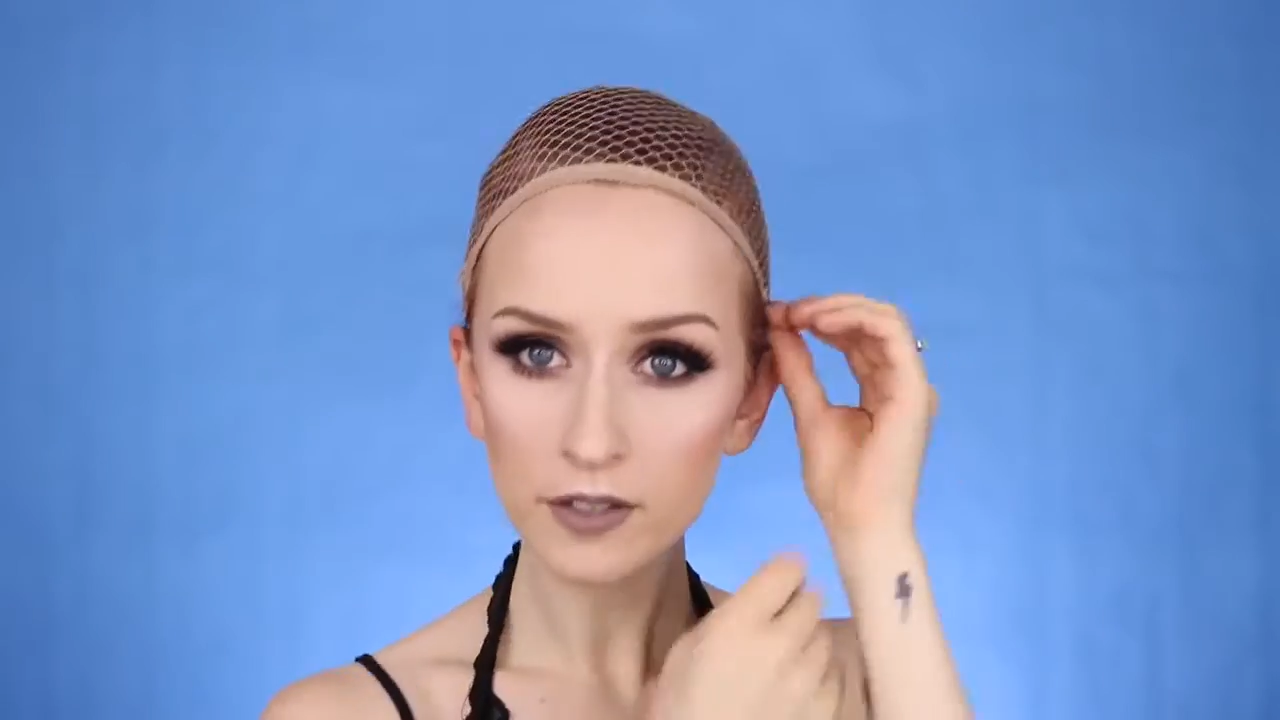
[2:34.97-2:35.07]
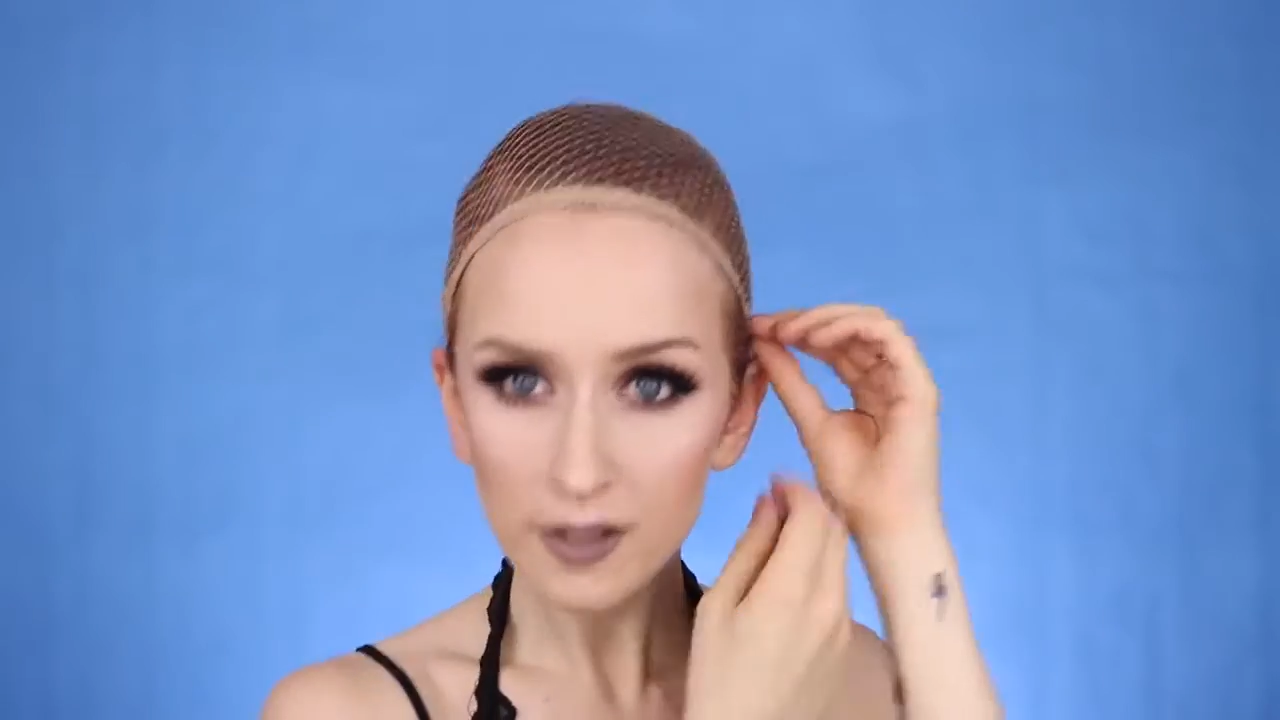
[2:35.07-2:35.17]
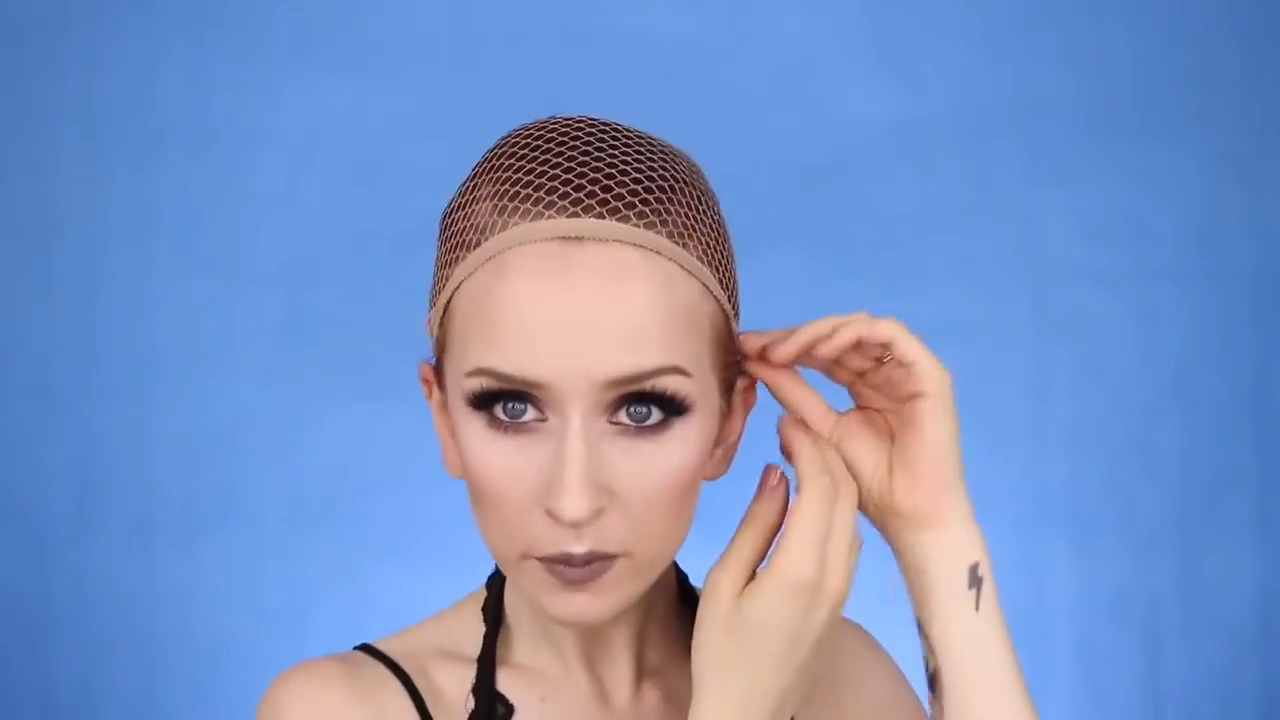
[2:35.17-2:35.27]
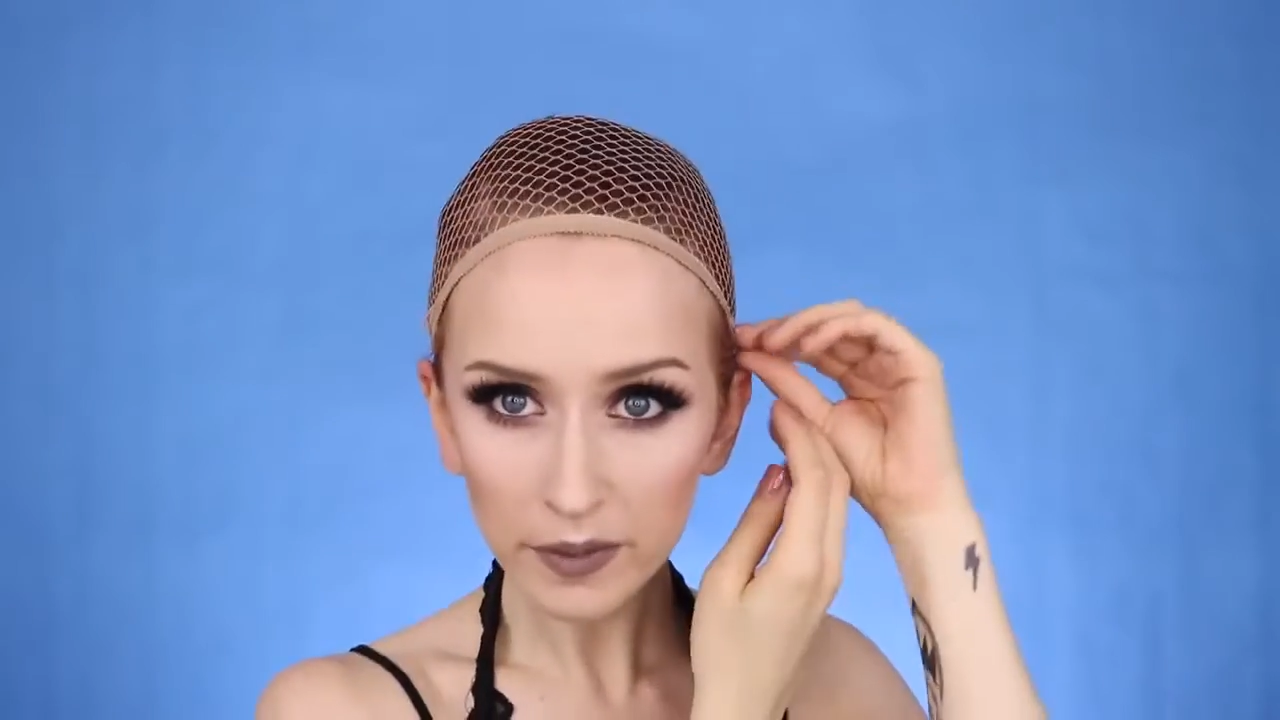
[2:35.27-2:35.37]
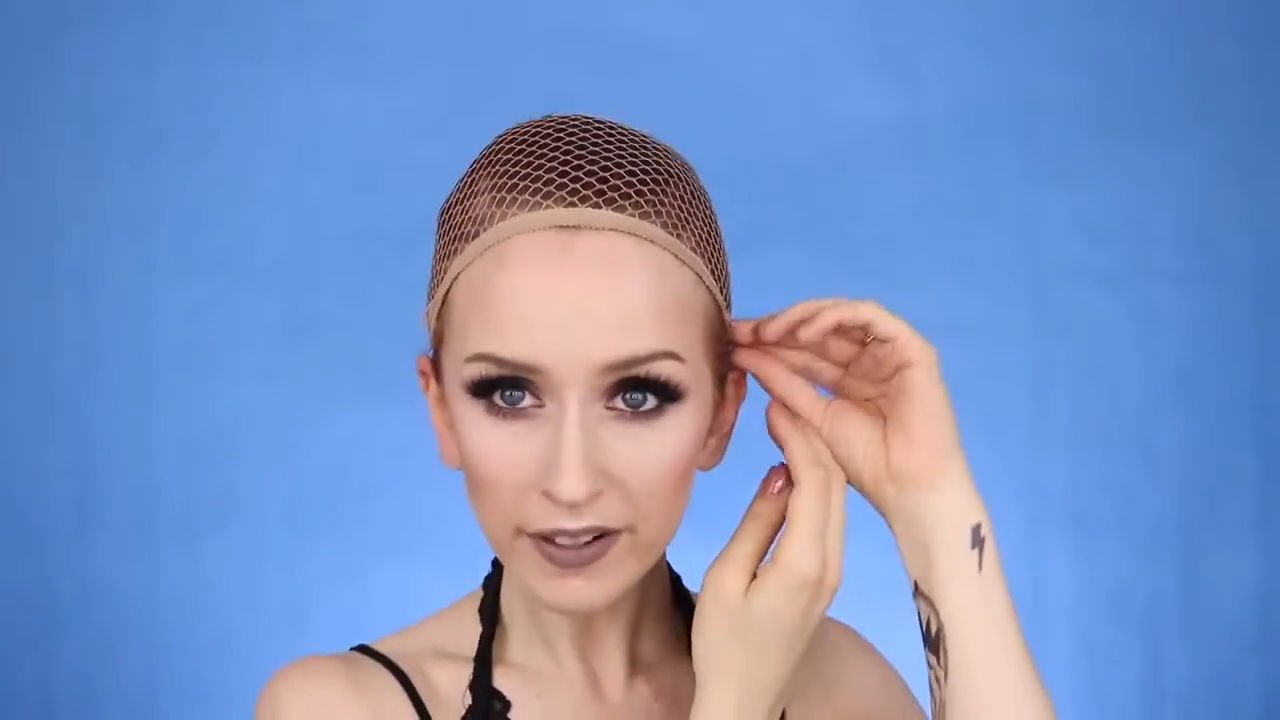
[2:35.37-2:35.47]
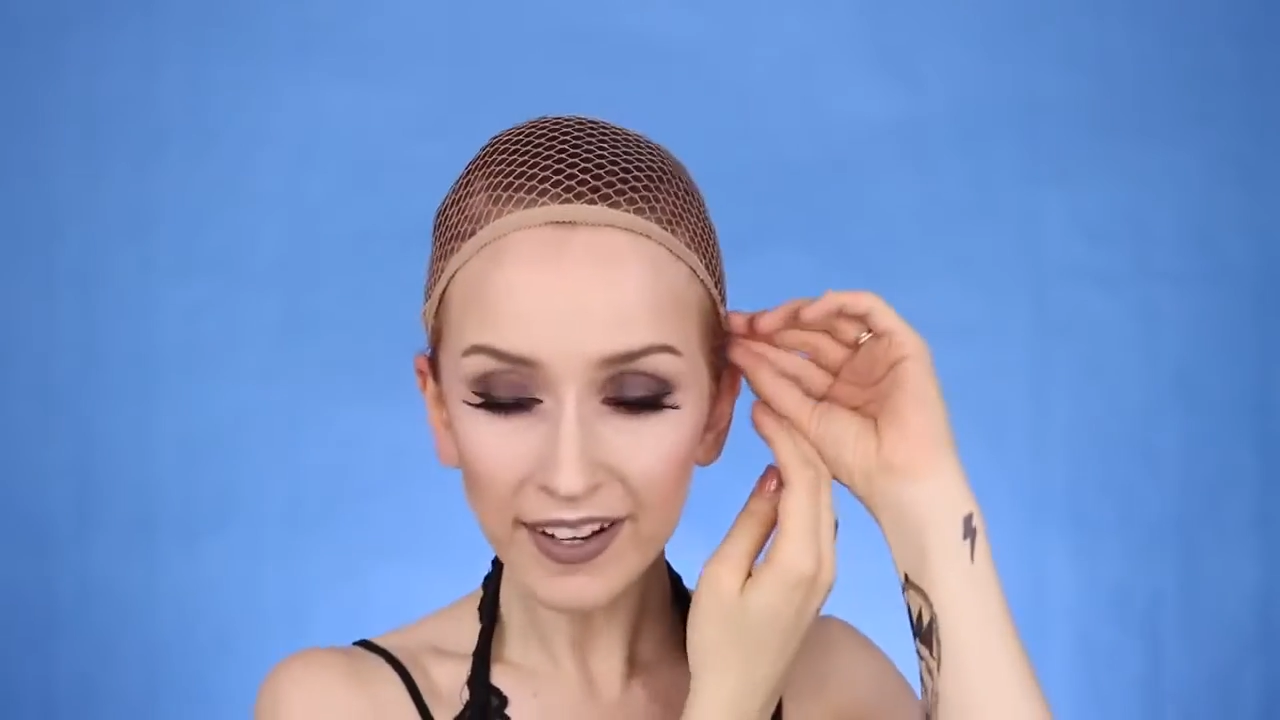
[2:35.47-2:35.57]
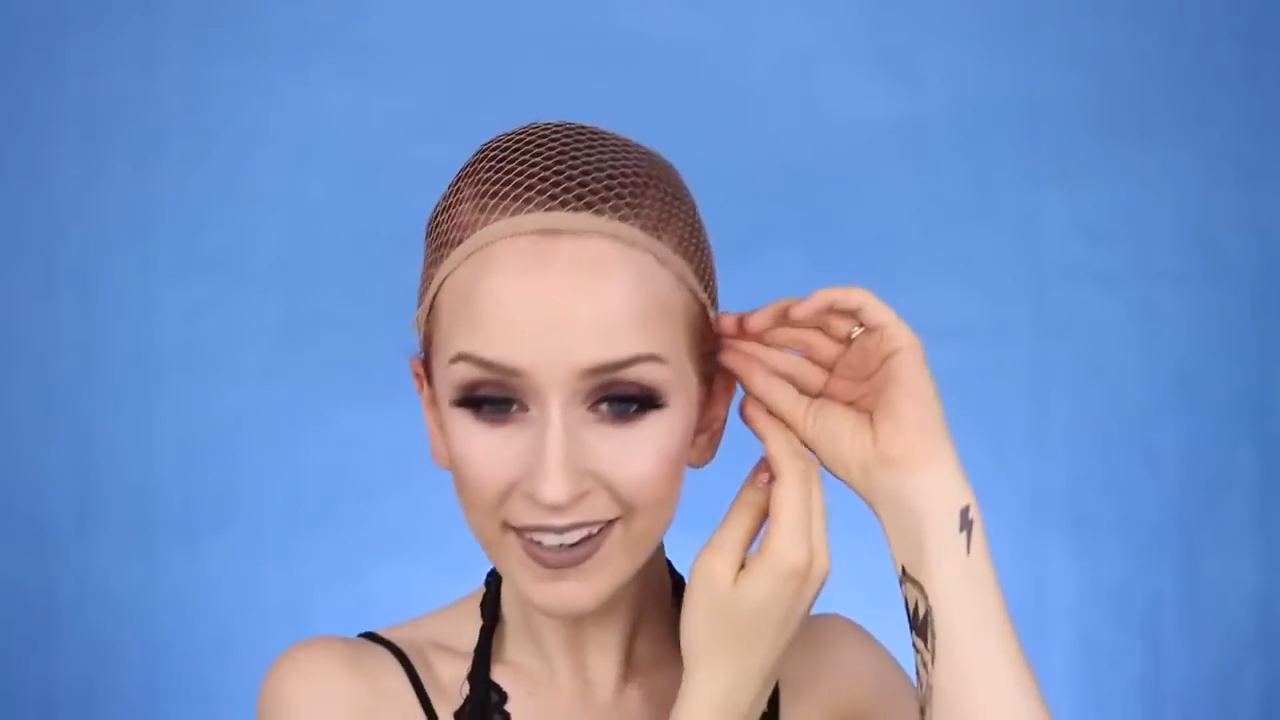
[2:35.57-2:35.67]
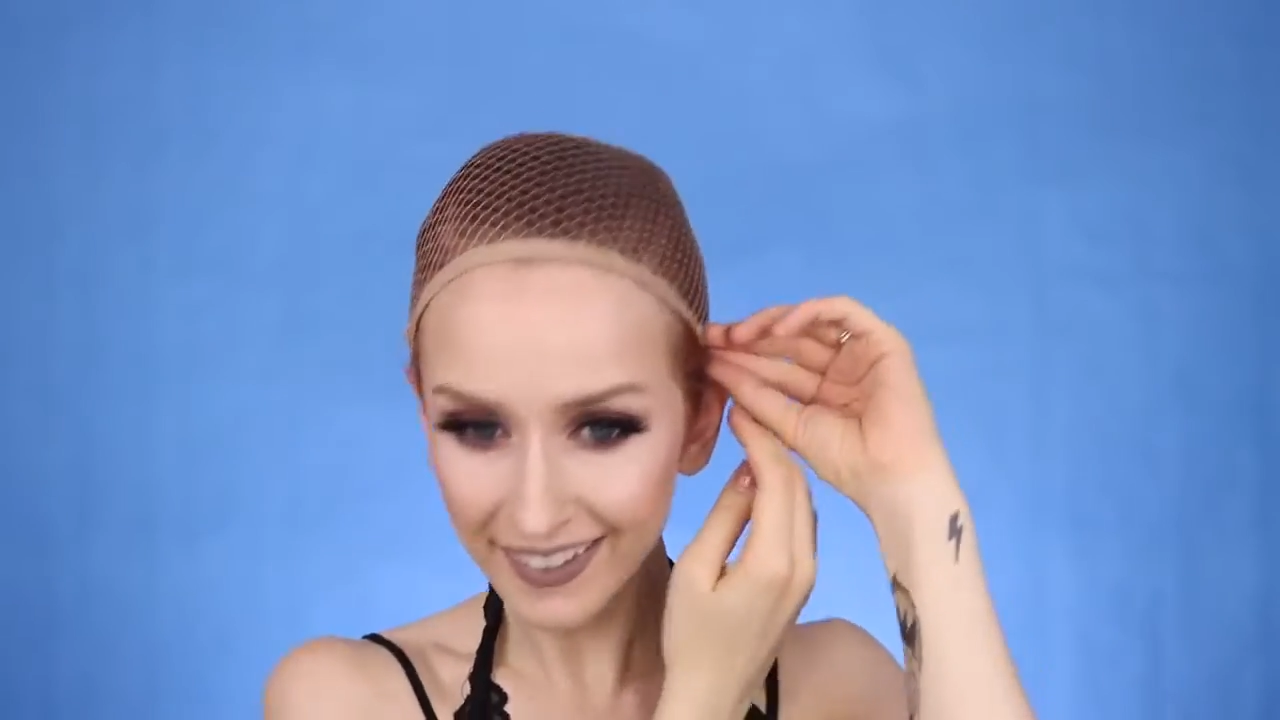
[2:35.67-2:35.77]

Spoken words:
so weird.